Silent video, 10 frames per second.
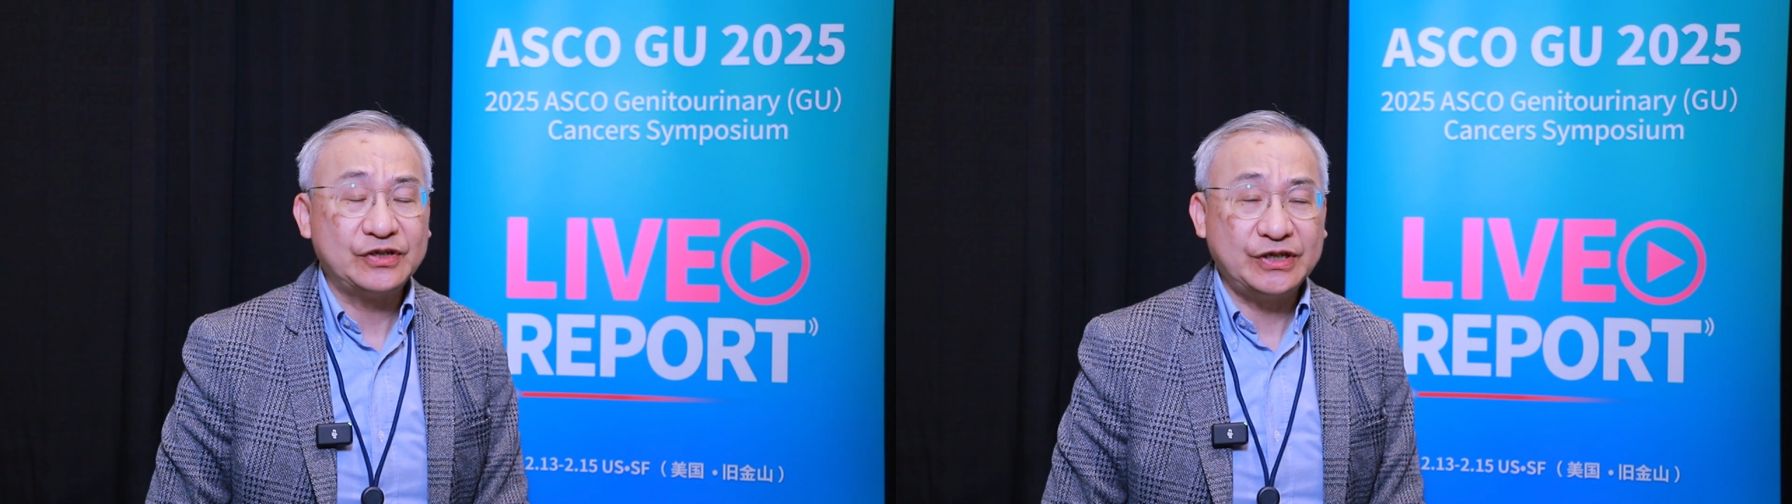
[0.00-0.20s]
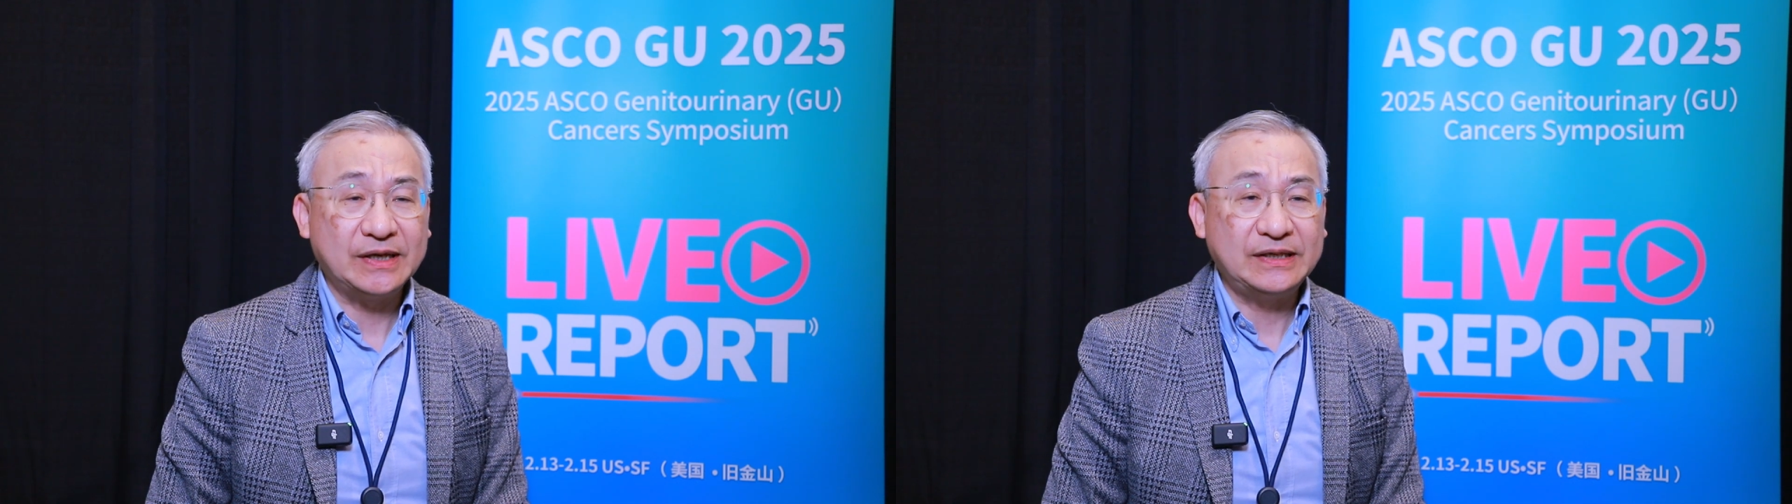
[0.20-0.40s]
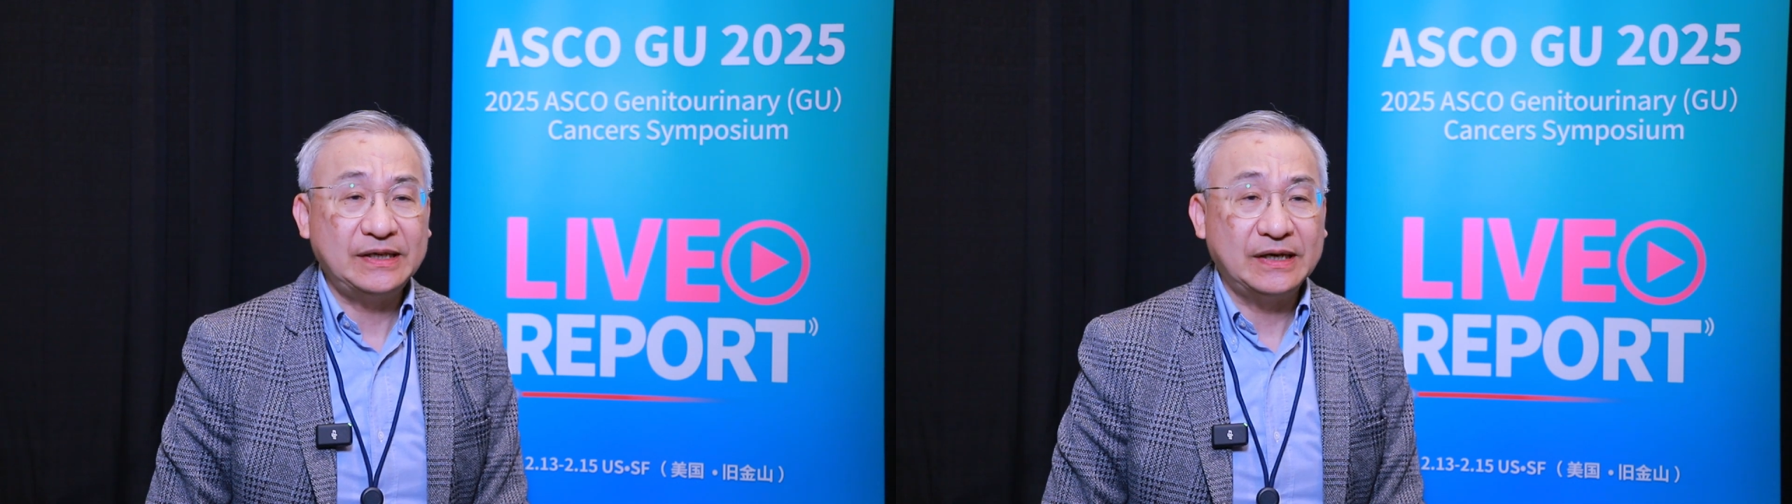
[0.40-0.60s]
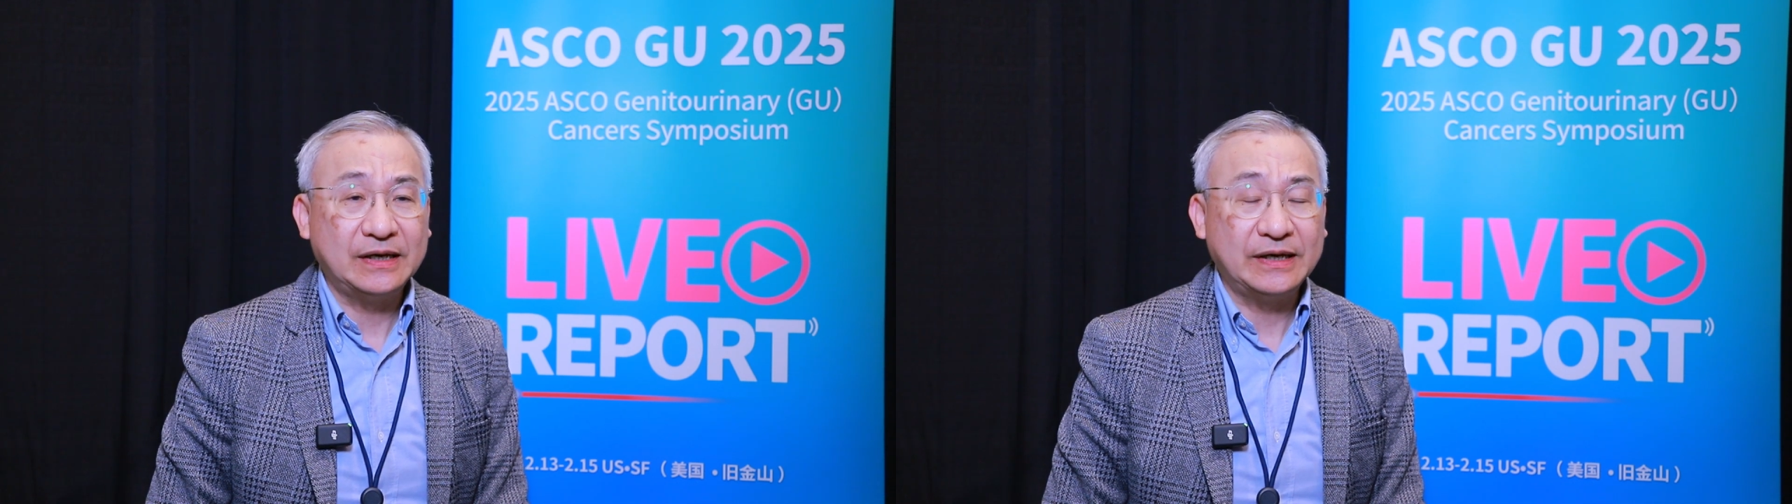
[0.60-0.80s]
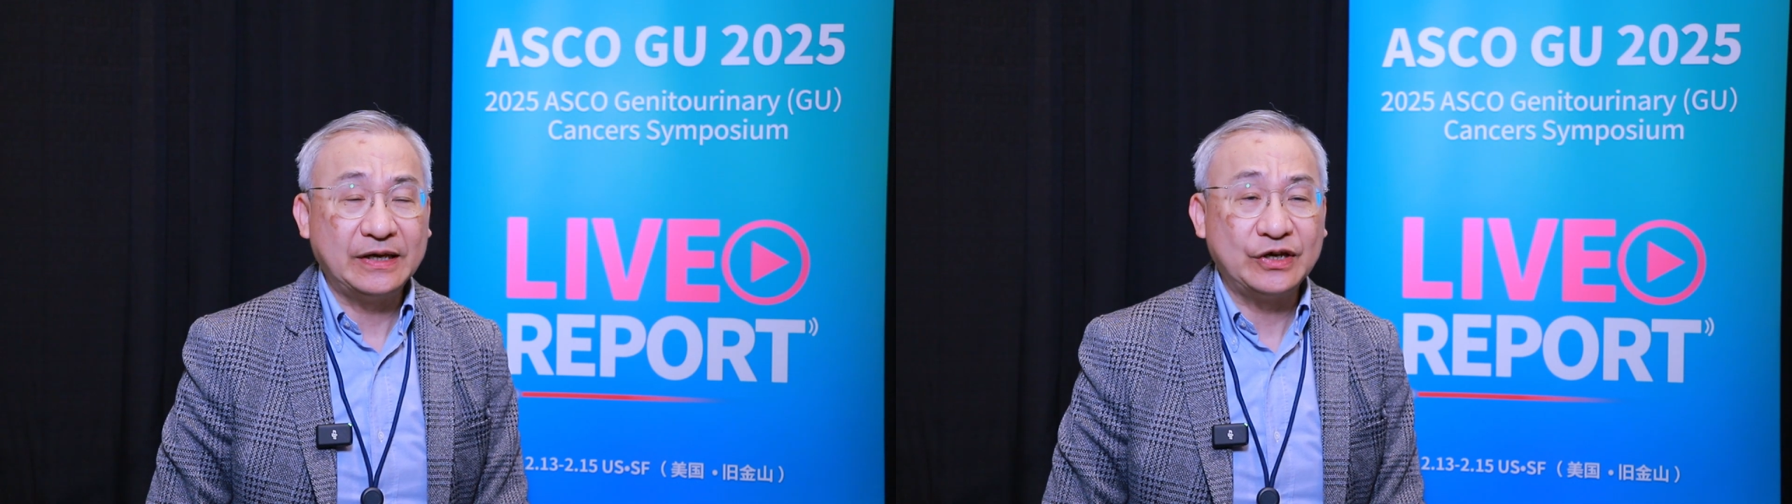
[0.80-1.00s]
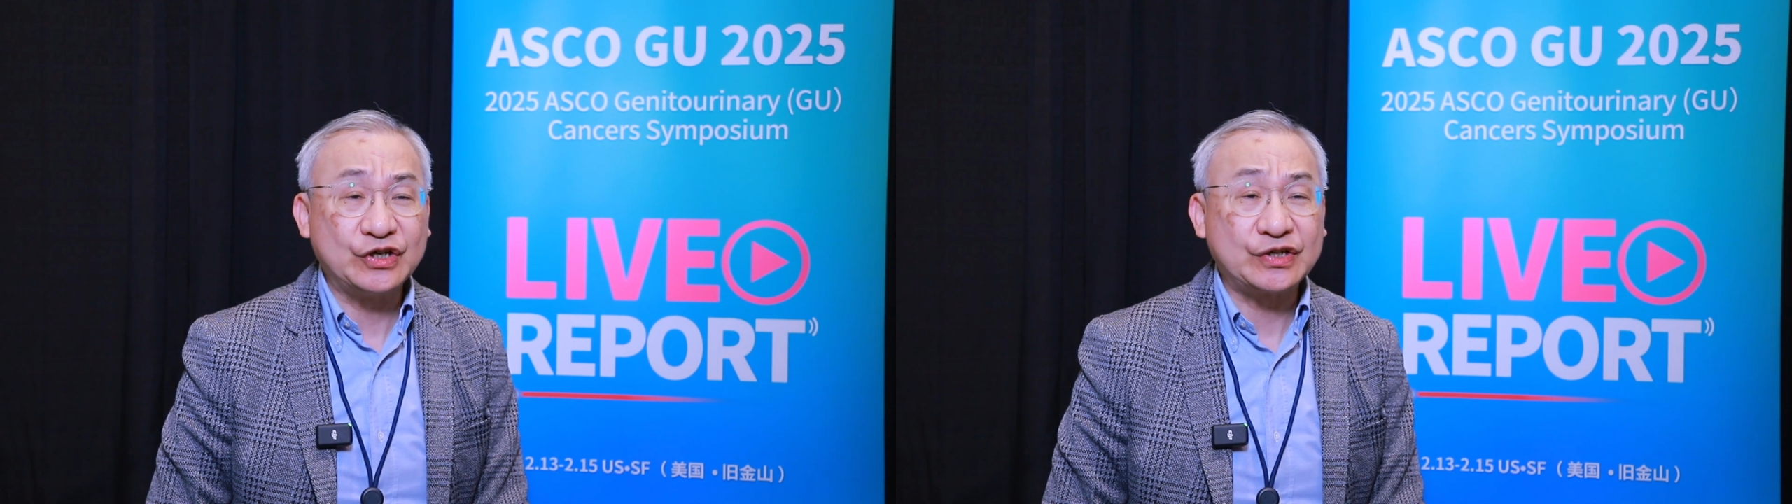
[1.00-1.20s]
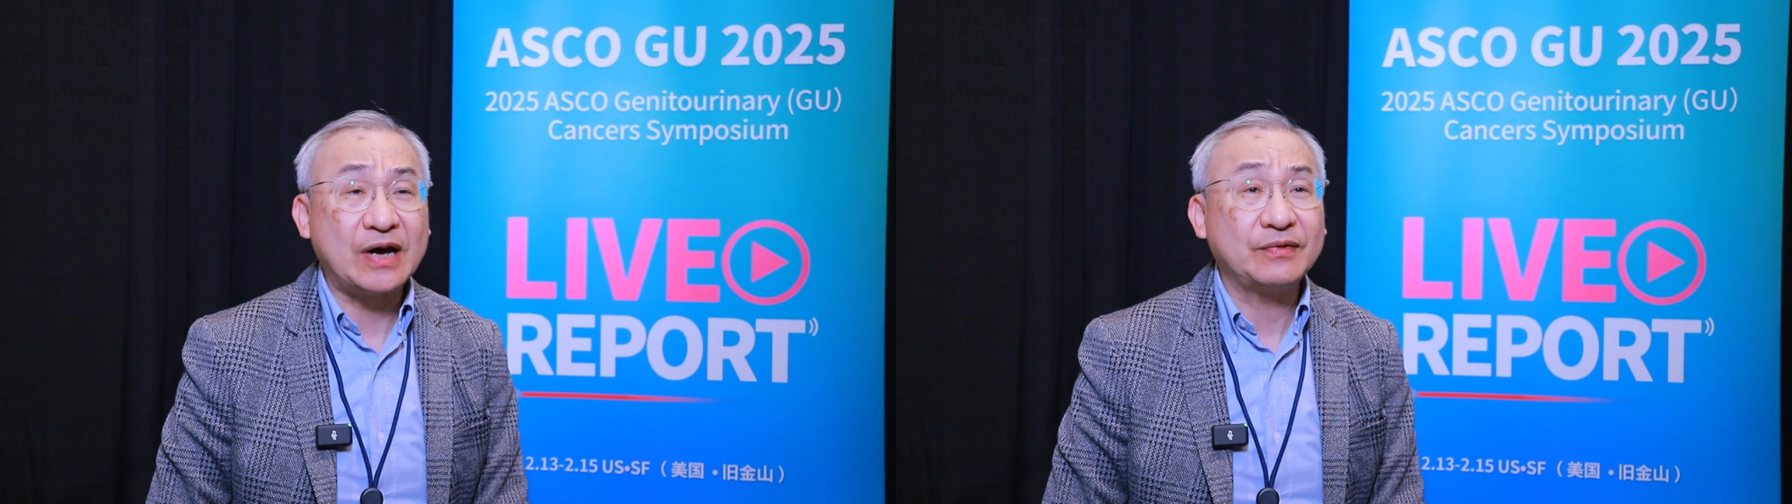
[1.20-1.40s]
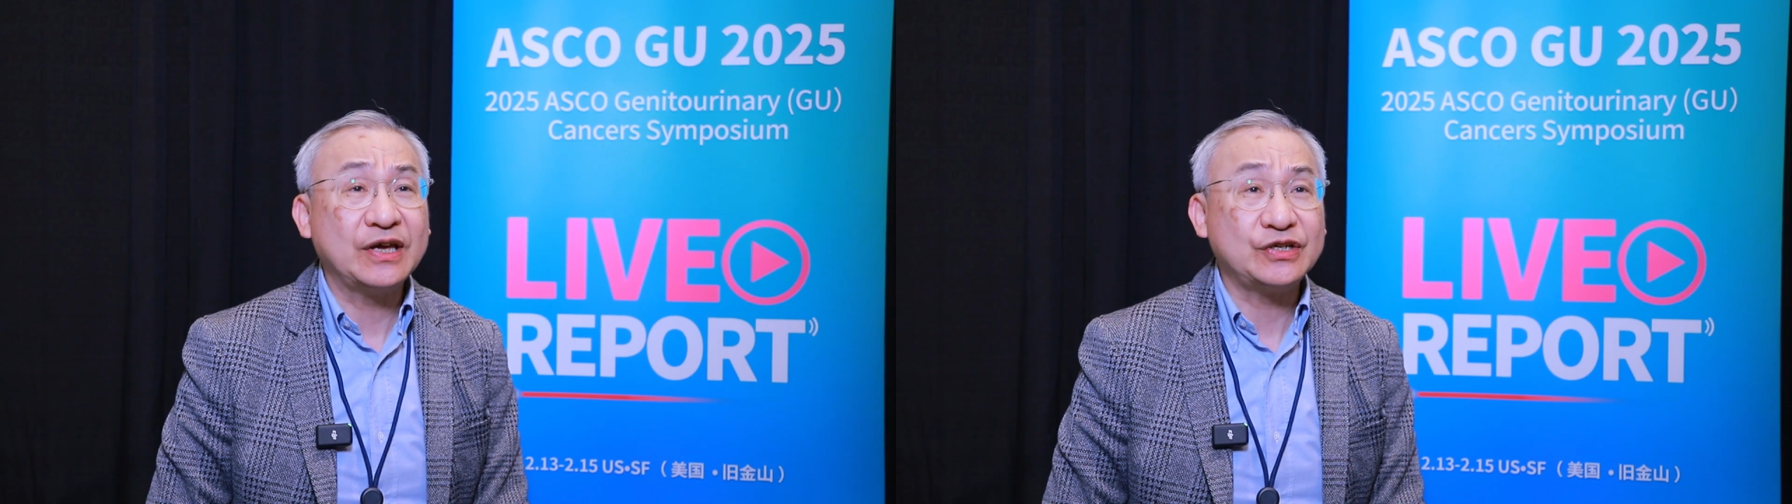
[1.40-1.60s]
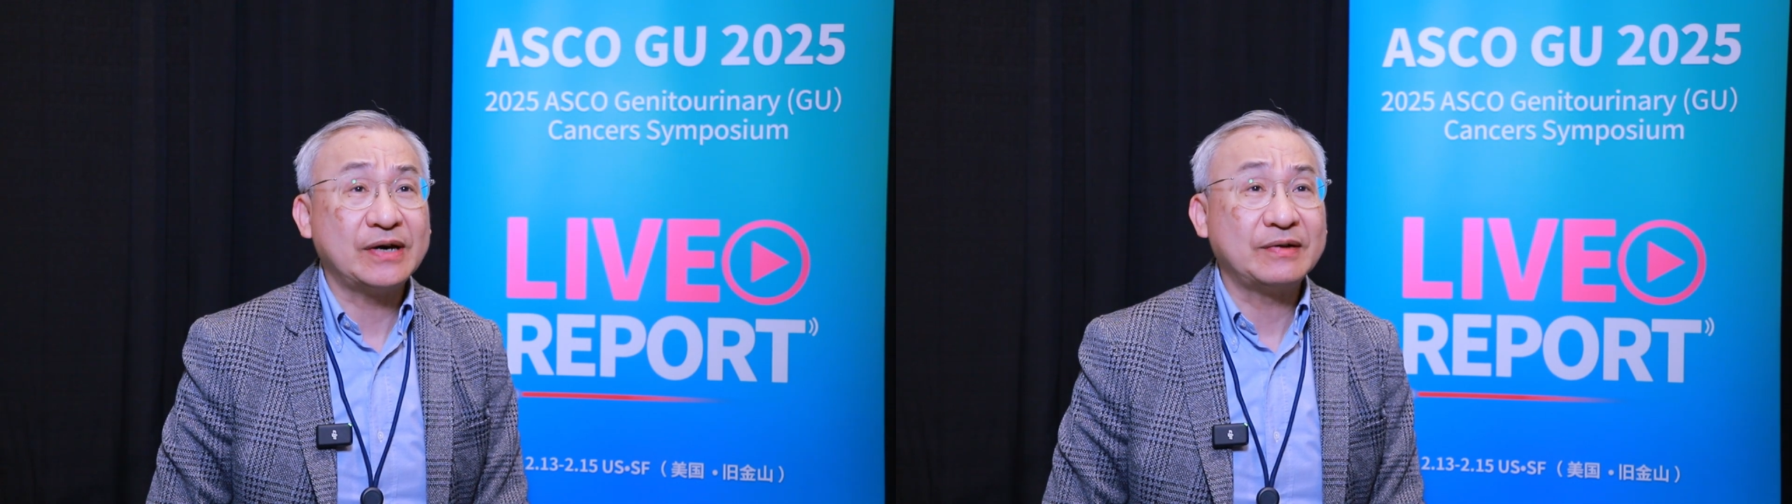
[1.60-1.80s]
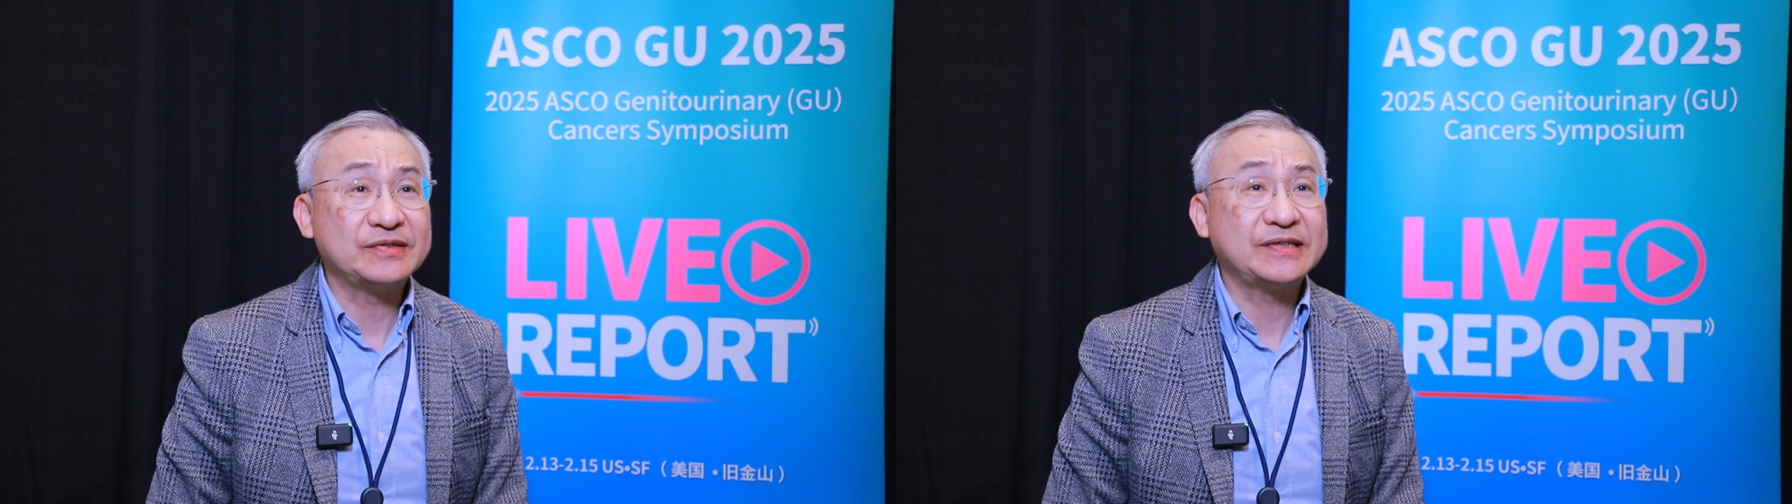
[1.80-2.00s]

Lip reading: check the HRR